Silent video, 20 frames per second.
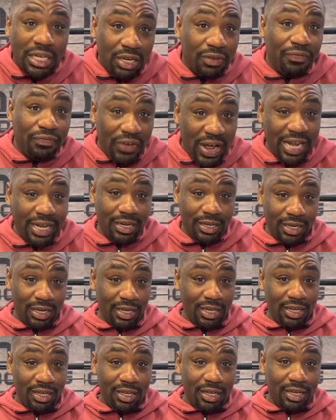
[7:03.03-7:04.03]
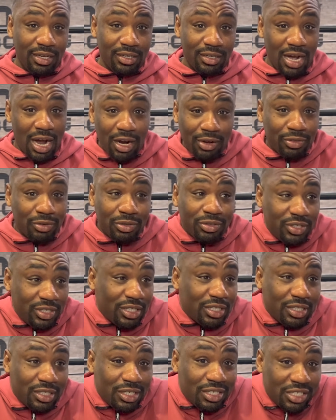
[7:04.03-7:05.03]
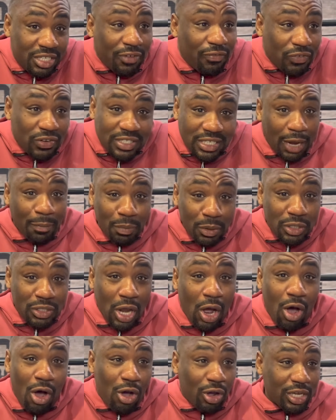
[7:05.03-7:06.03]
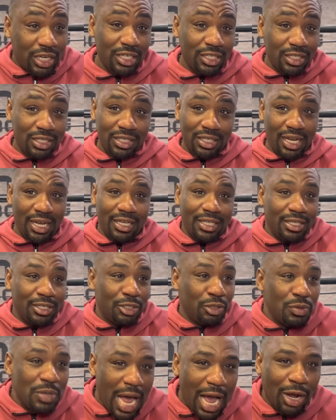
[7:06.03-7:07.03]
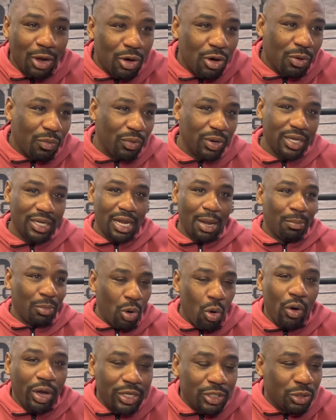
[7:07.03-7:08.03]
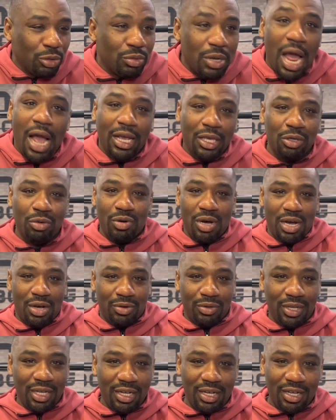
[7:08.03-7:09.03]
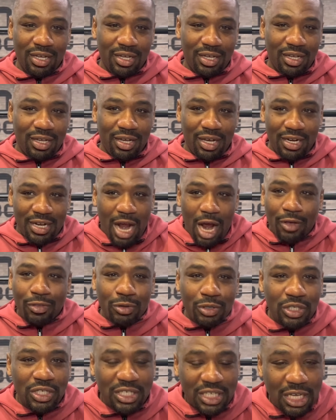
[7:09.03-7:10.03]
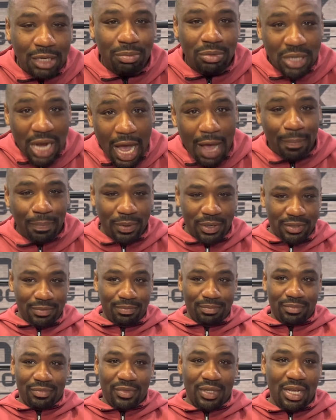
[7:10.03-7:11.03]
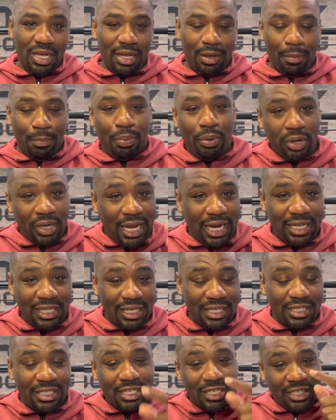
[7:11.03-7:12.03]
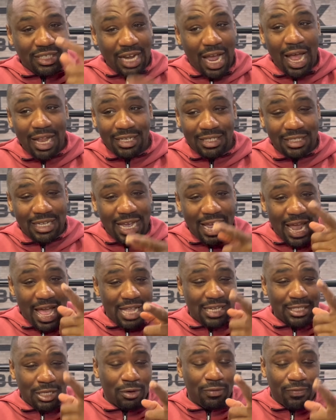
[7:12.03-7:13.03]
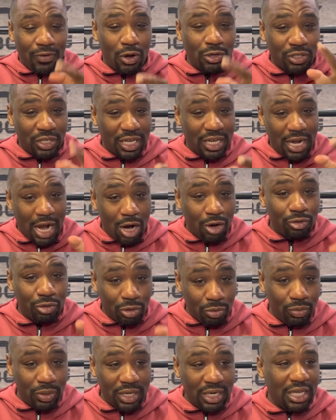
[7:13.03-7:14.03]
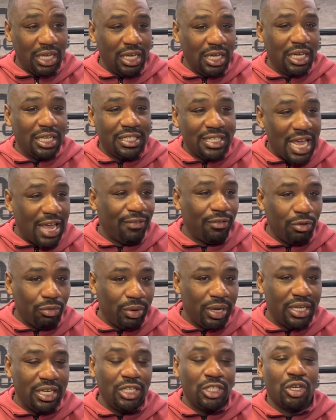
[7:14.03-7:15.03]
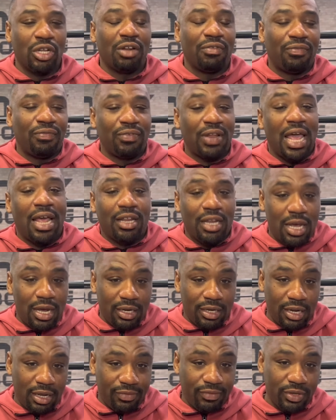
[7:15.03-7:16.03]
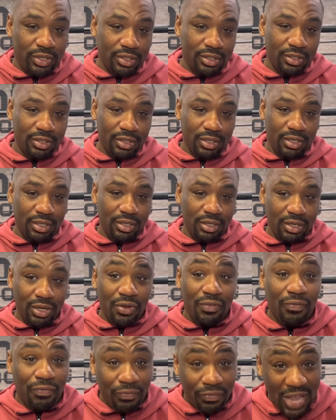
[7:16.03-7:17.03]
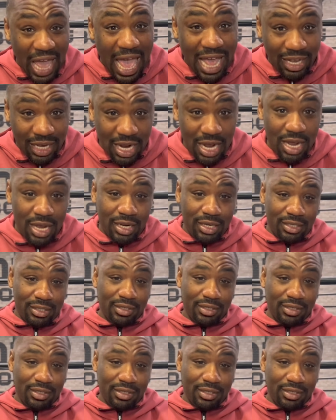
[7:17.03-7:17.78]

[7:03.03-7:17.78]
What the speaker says: the fight. Arthur just a different type of dog. He just like, you're not going to win. I'm going to knock you out. And Arthur just keep chopping. Put it like this. The shots that Alexander Volzny hit Arthur with, he hit David with, he's going to flatline David. Flatline.